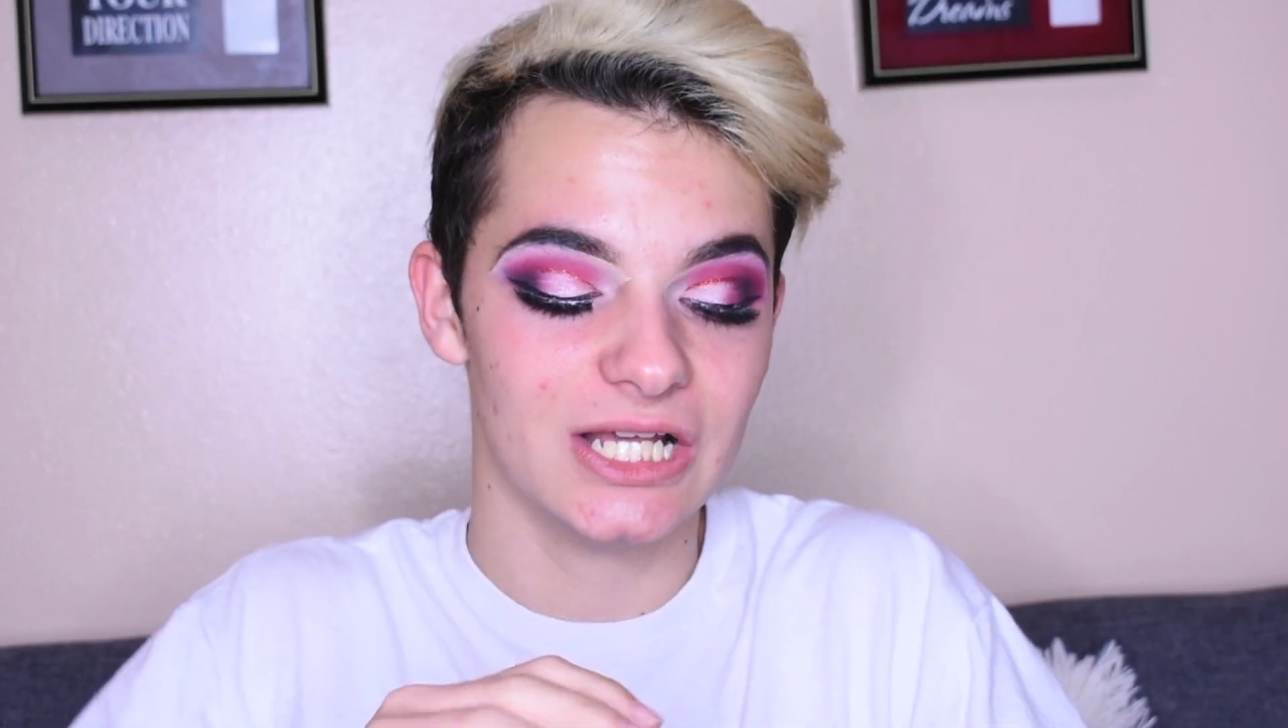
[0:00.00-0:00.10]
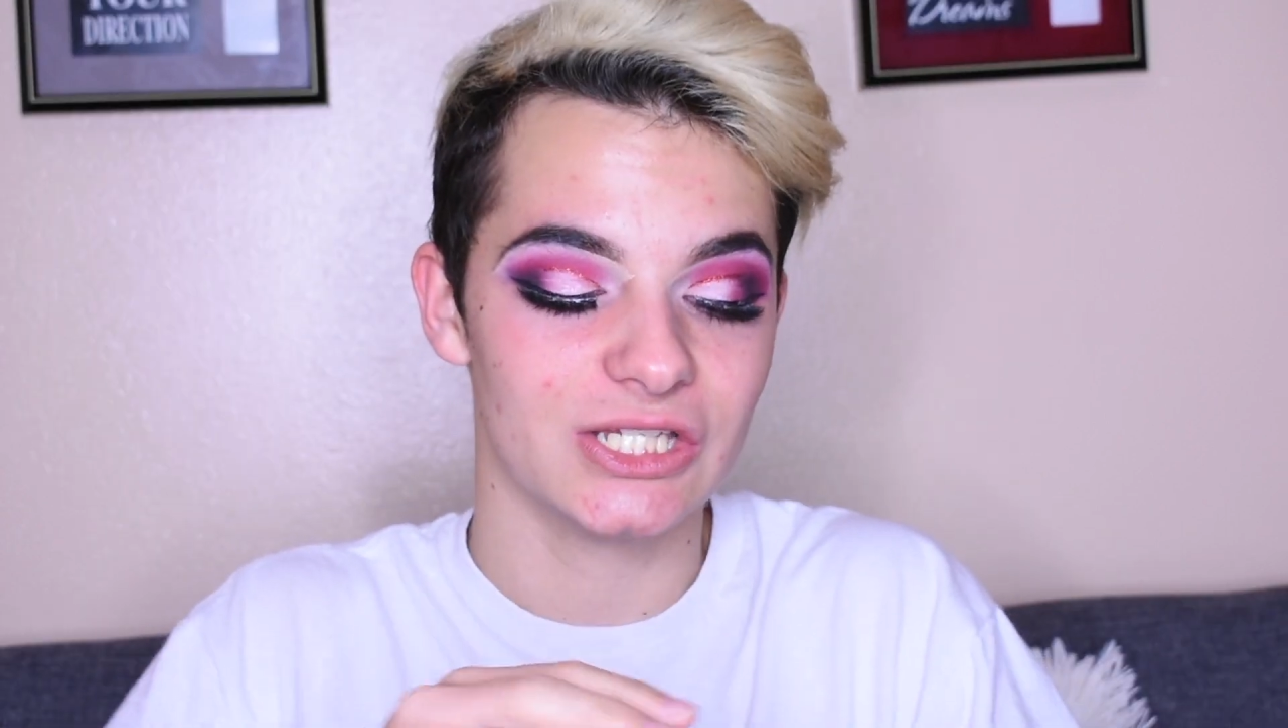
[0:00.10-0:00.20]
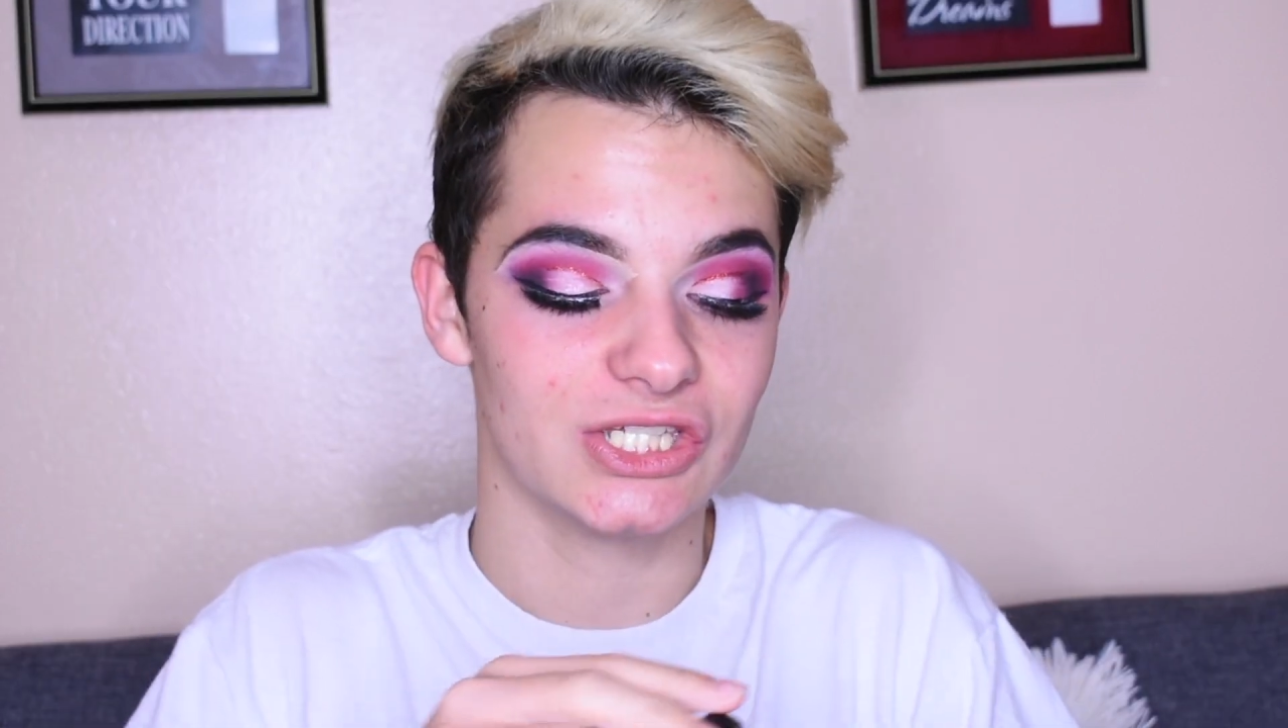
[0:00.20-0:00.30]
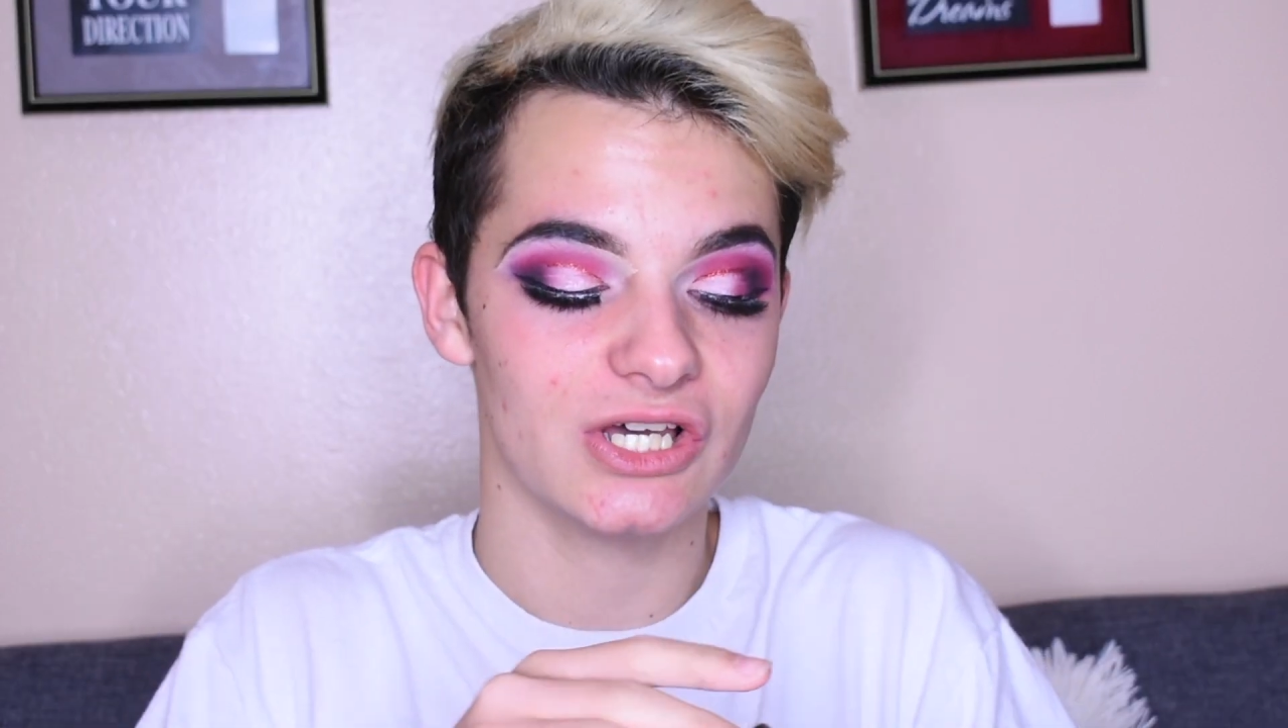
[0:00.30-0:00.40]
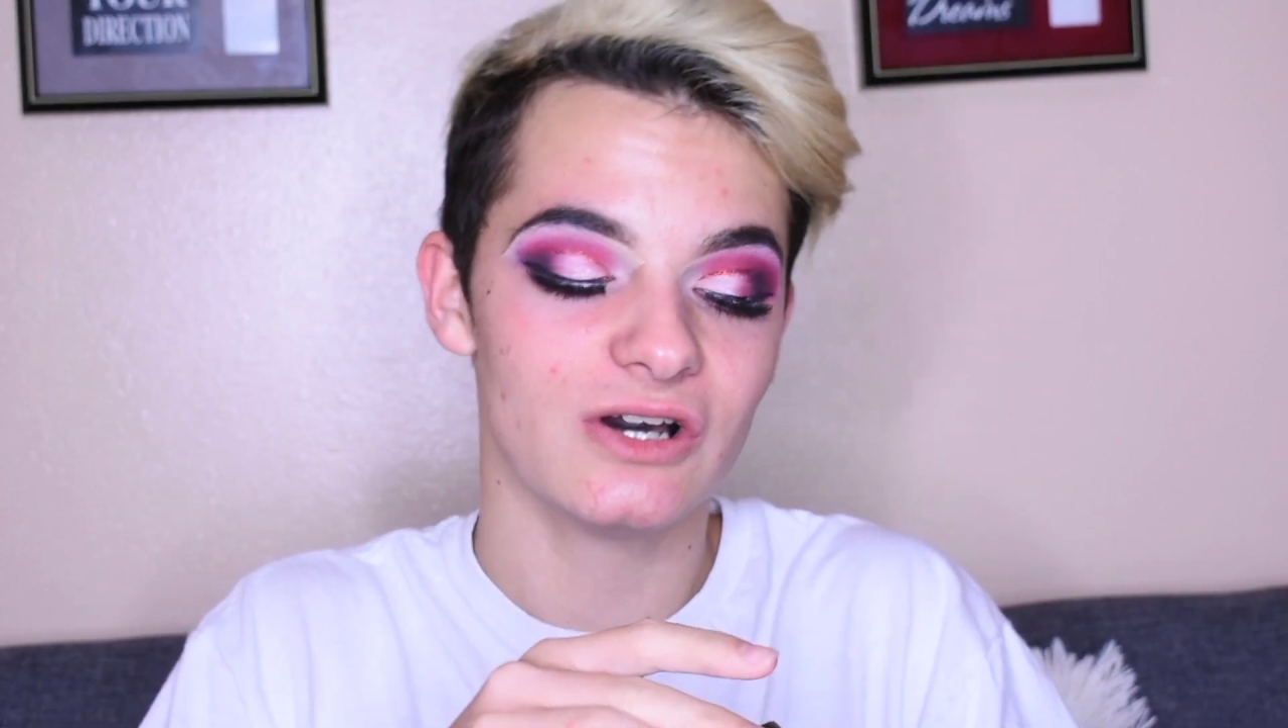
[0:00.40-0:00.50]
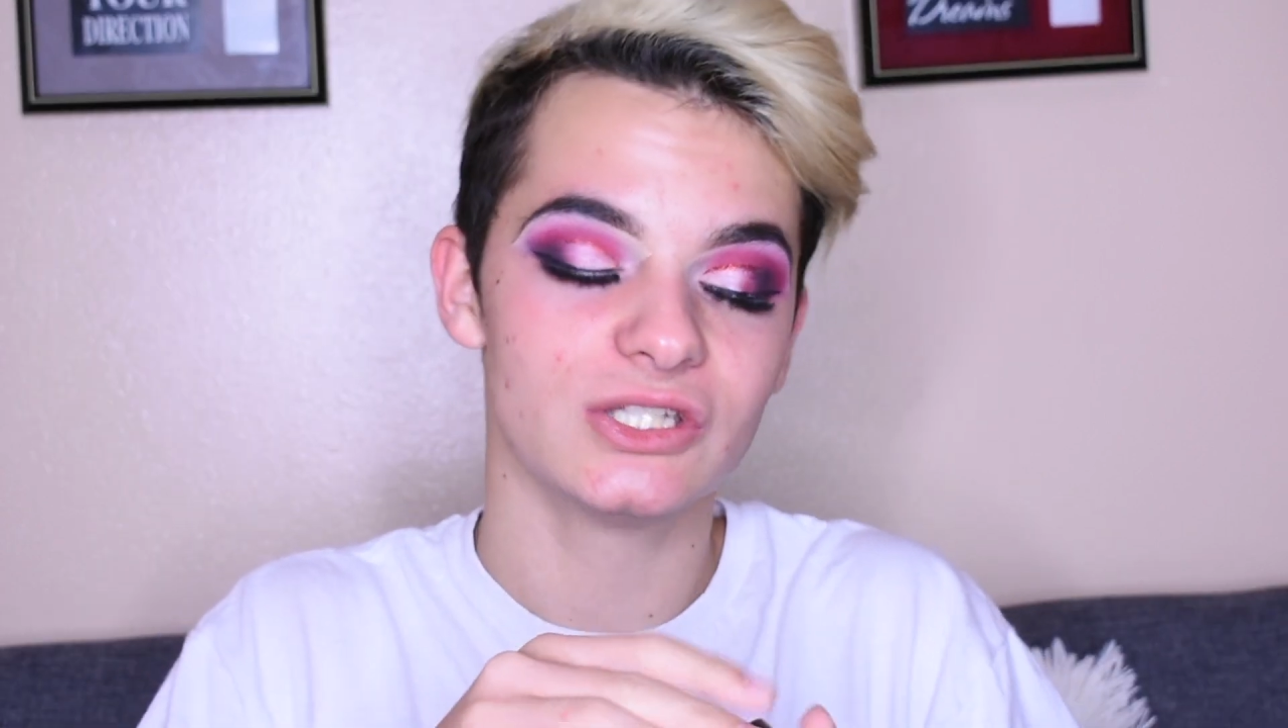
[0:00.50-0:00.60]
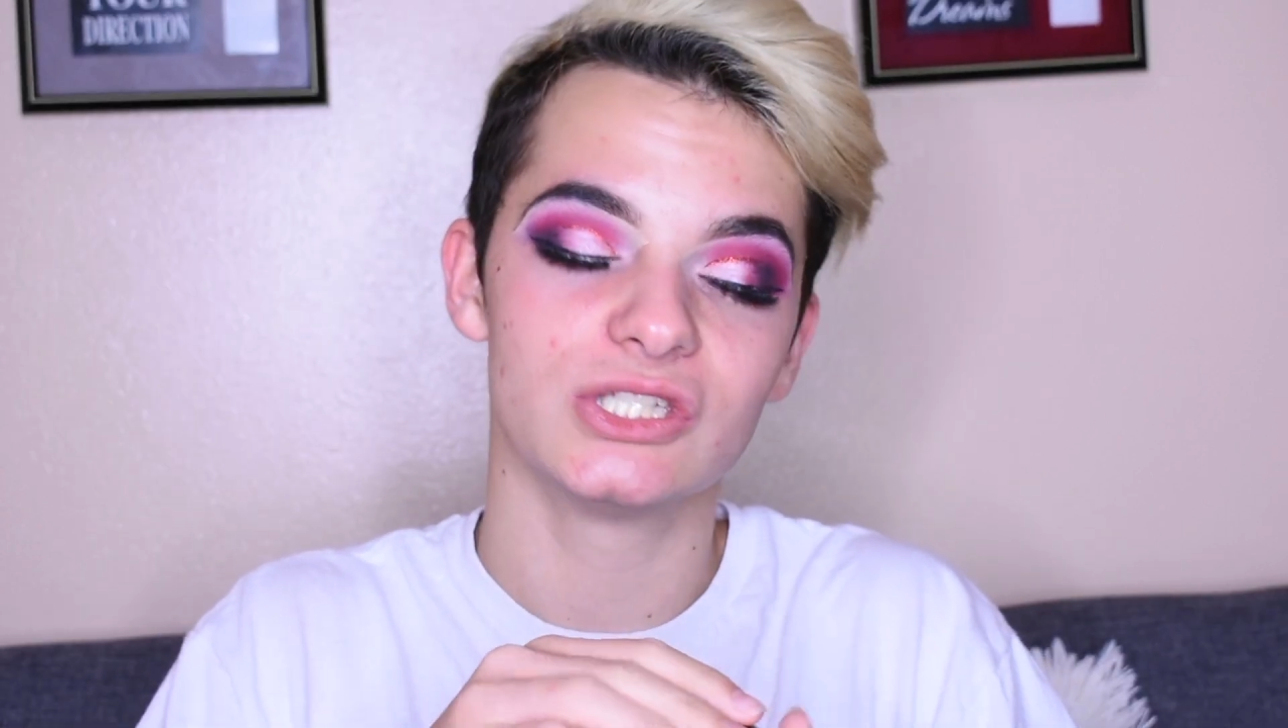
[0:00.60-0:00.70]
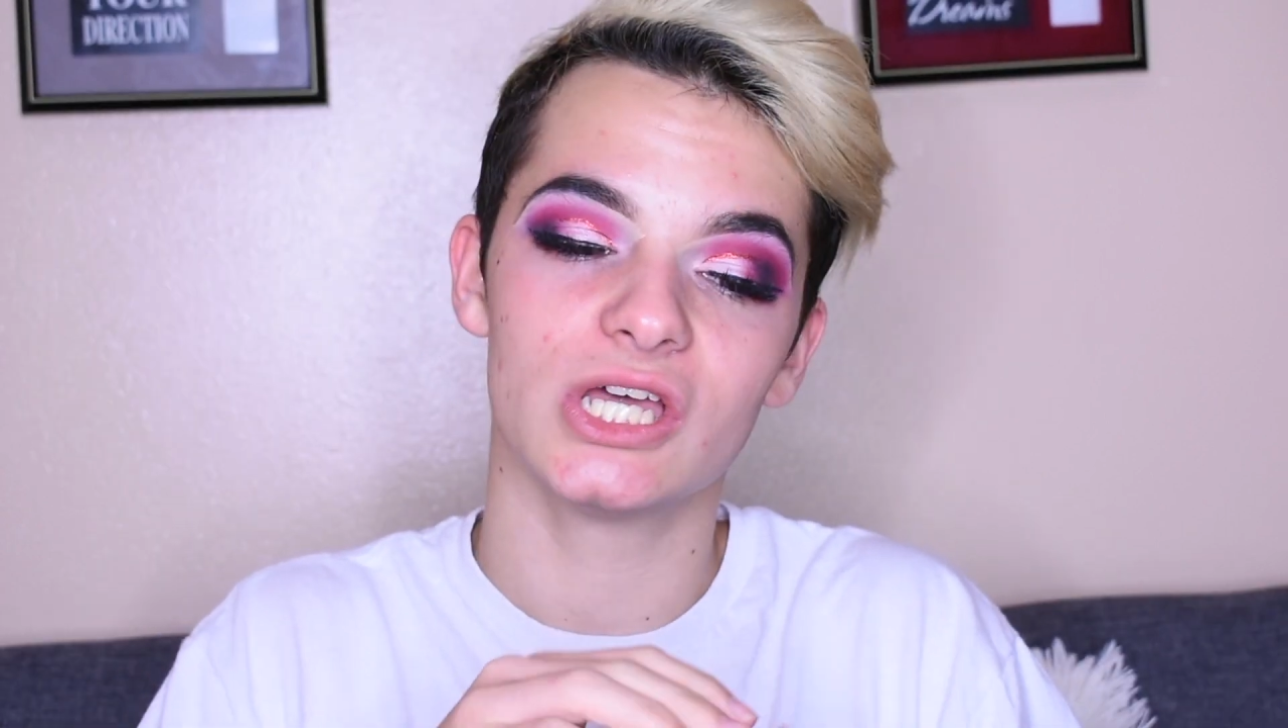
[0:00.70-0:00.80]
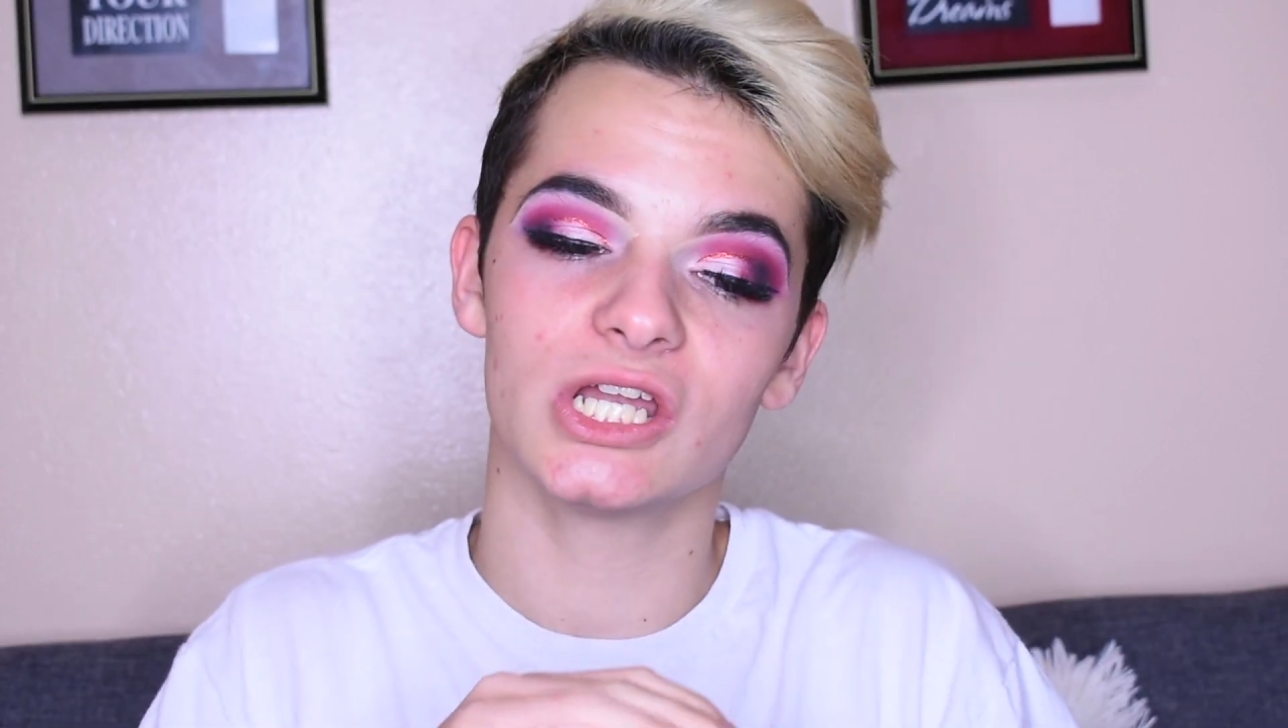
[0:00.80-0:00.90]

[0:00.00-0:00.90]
So